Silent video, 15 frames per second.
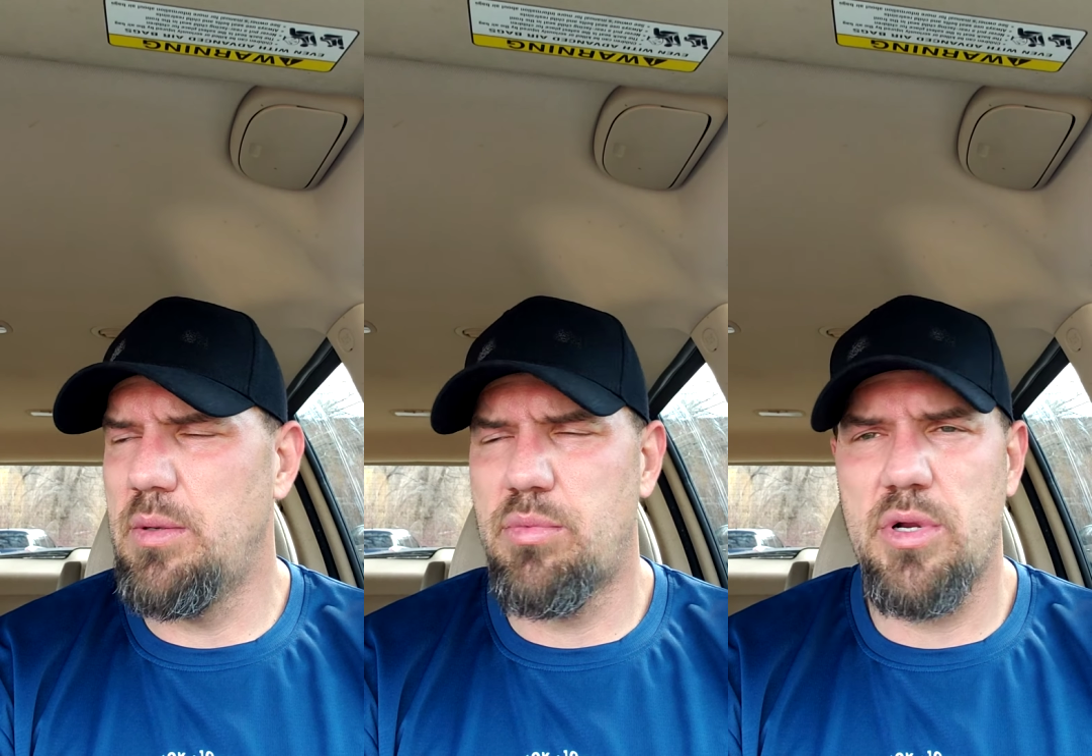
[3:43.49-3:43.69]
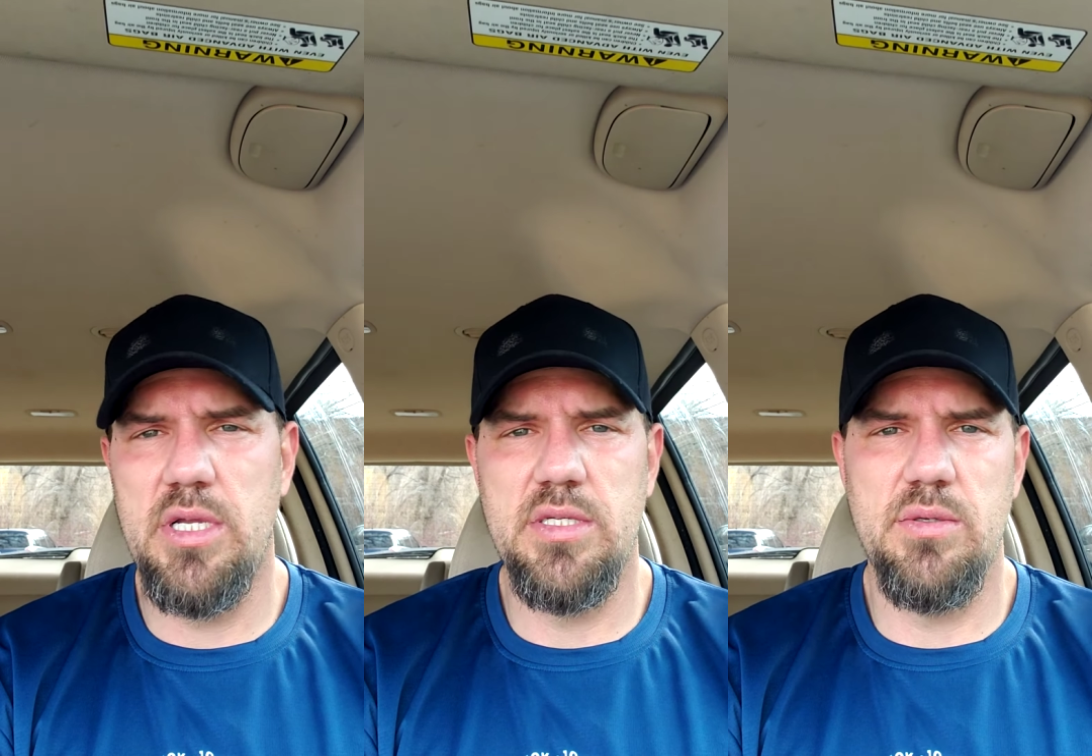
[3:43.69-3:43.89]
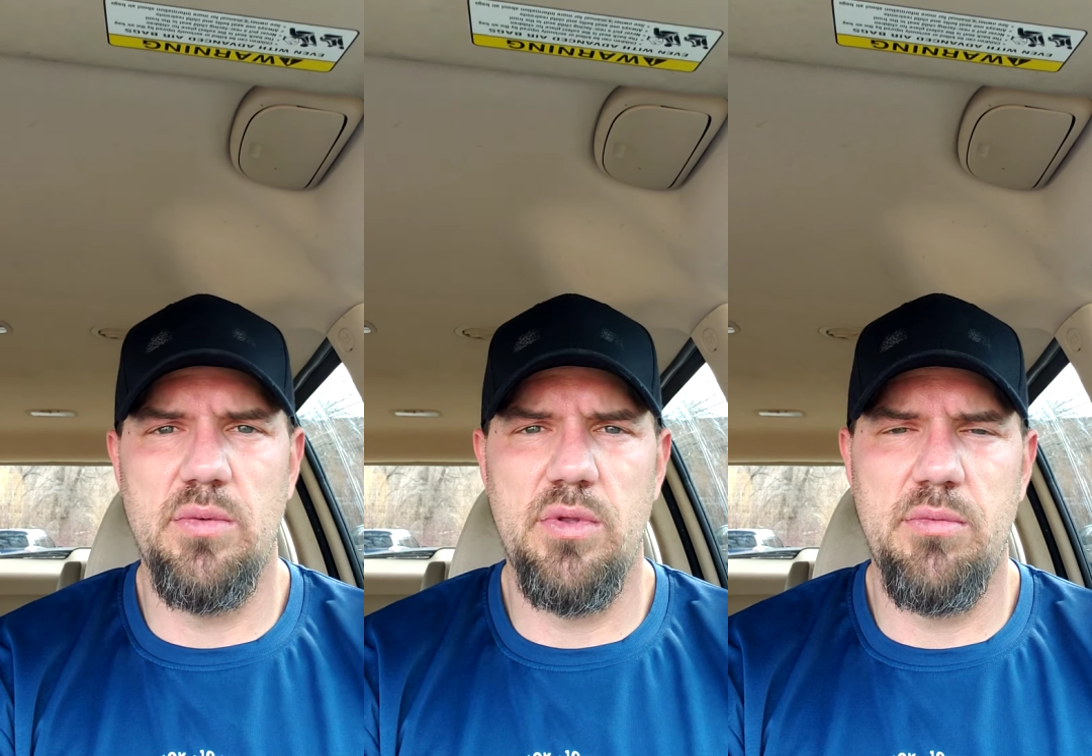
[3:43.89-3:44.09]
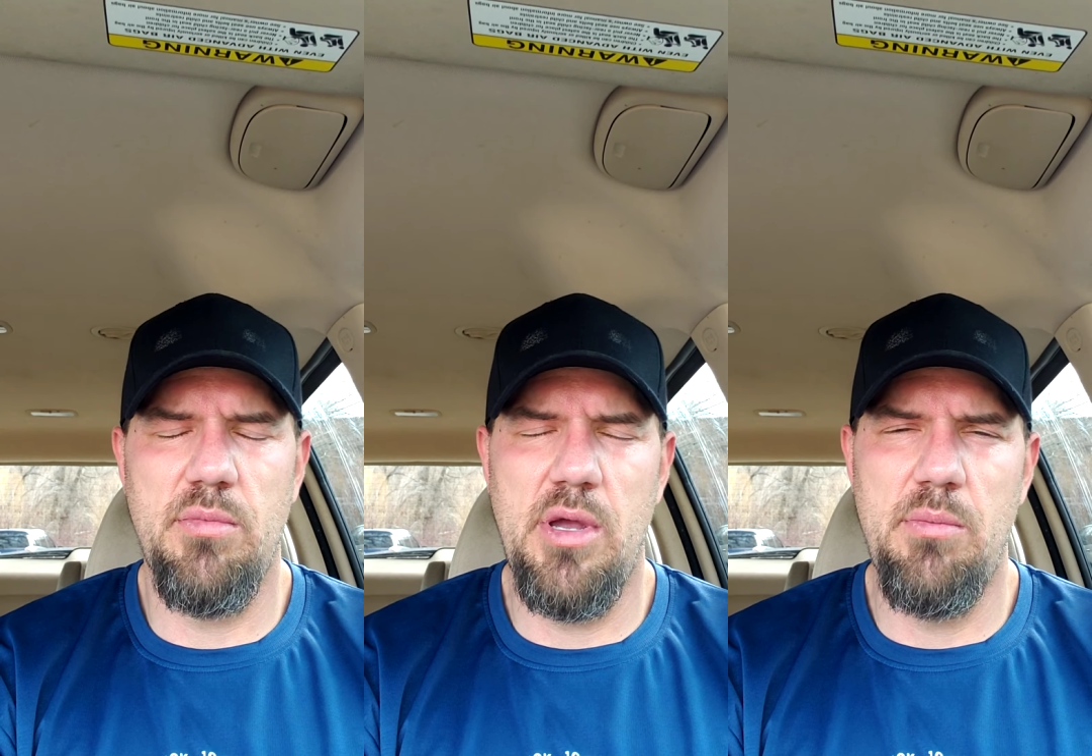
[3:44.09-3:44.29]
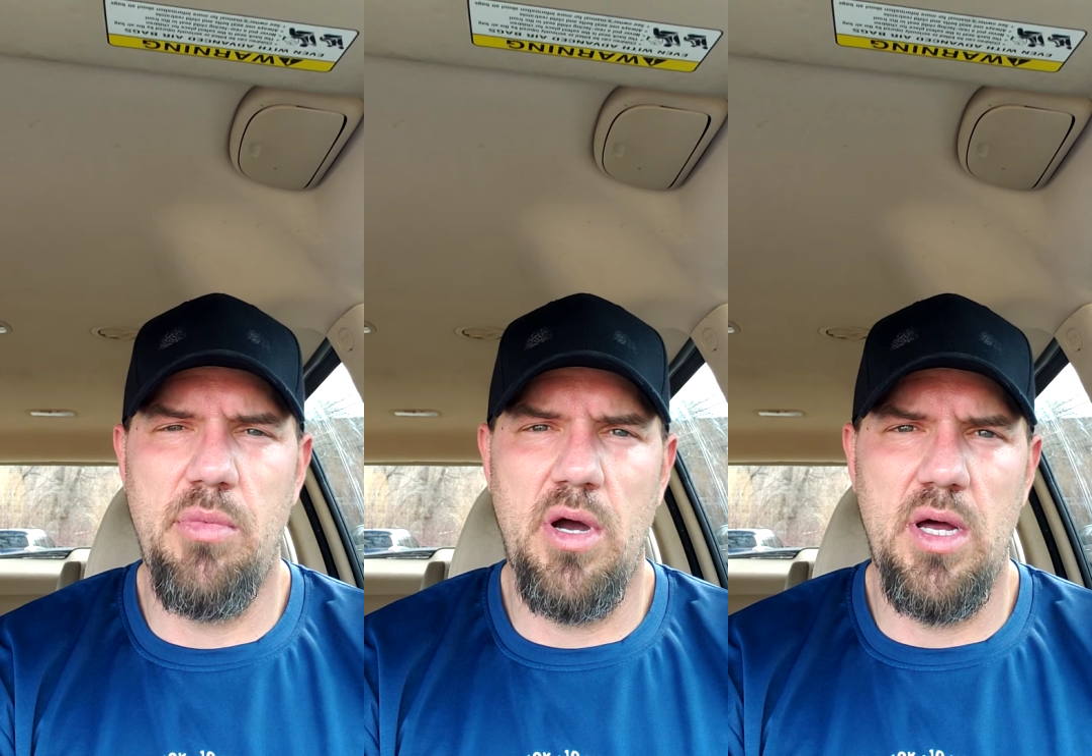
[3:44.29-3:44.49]
present with my
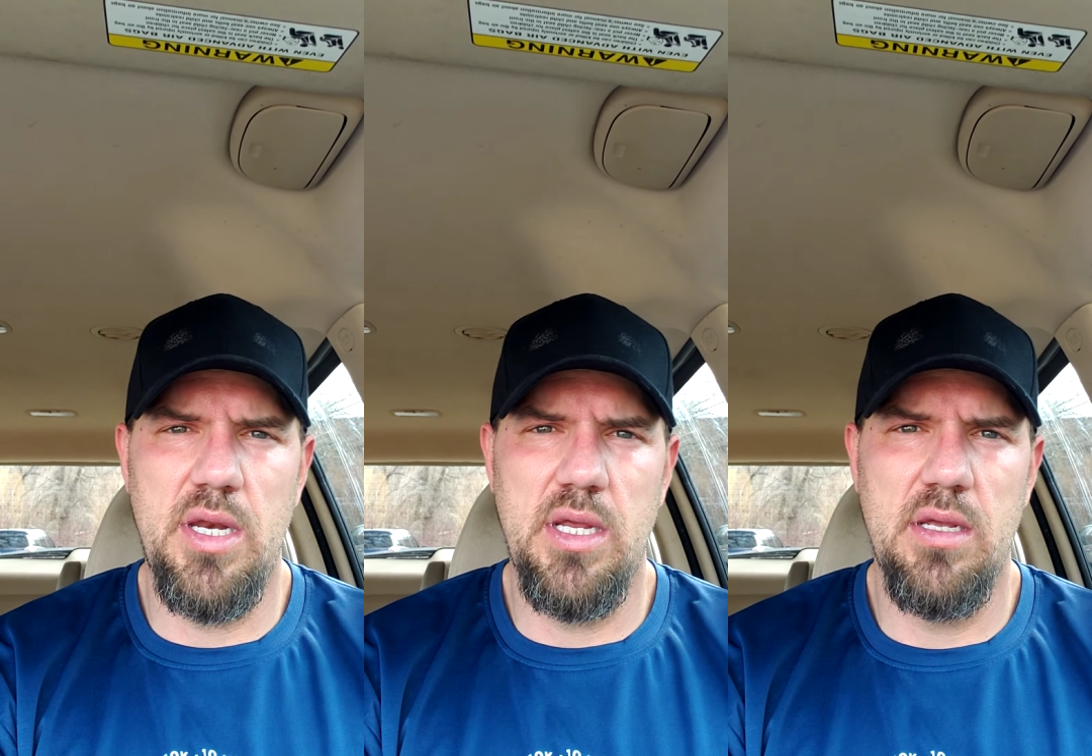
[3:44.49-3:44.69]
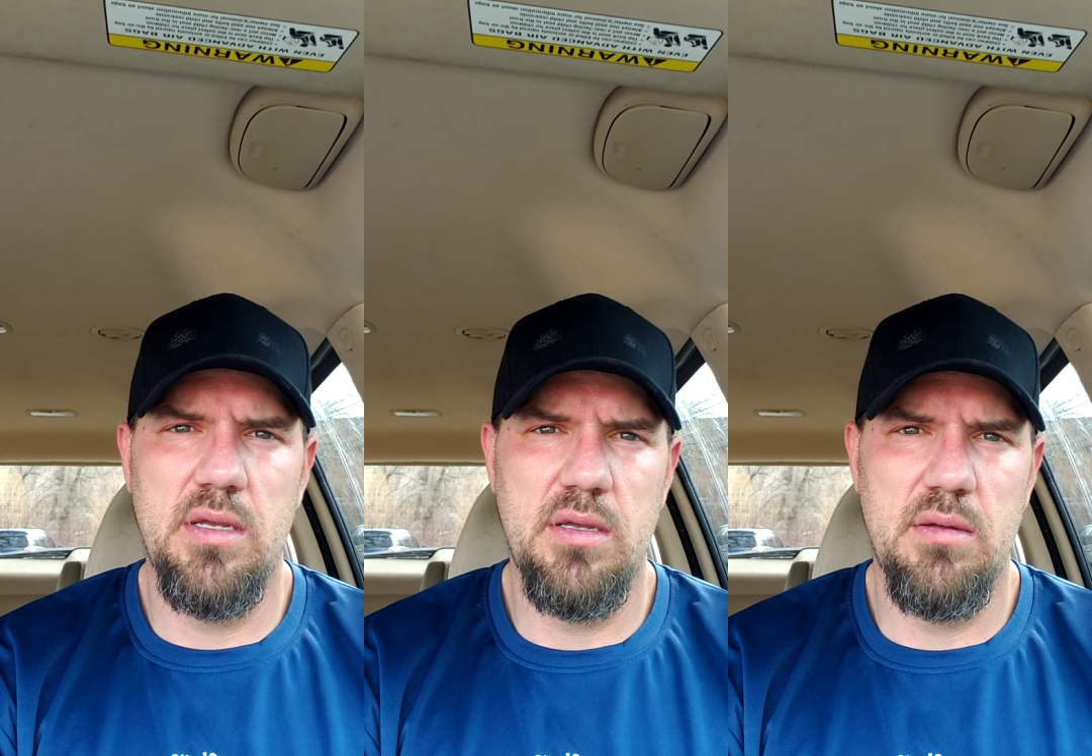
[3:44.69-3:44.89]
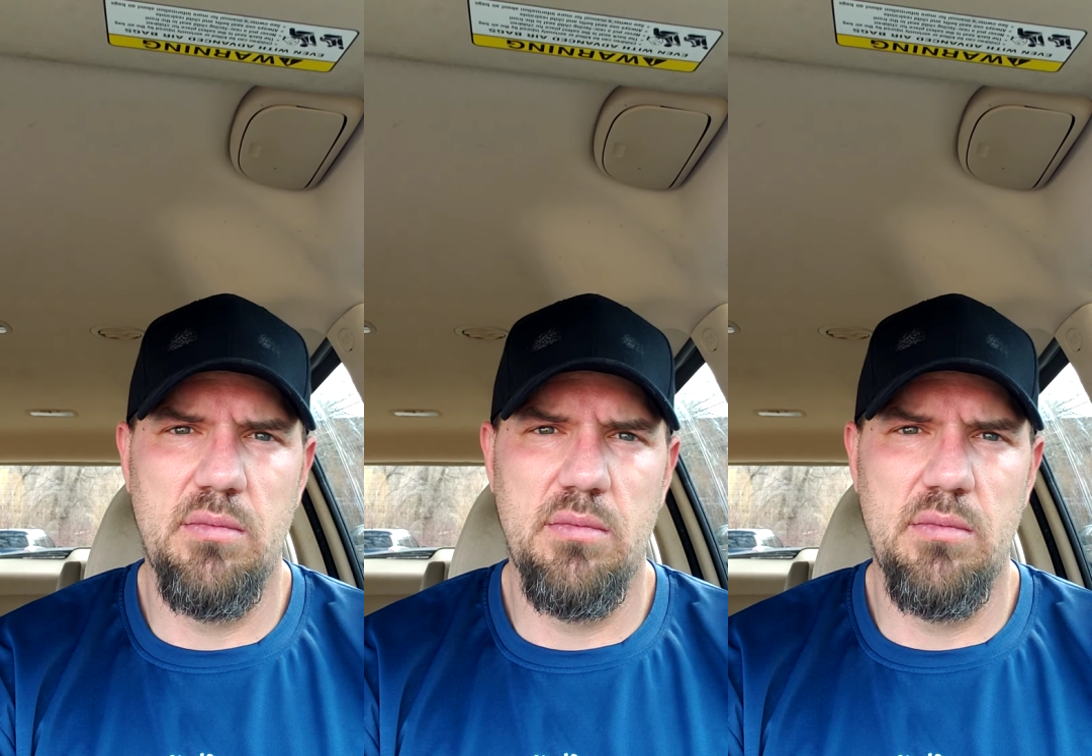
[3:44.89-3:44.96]
body,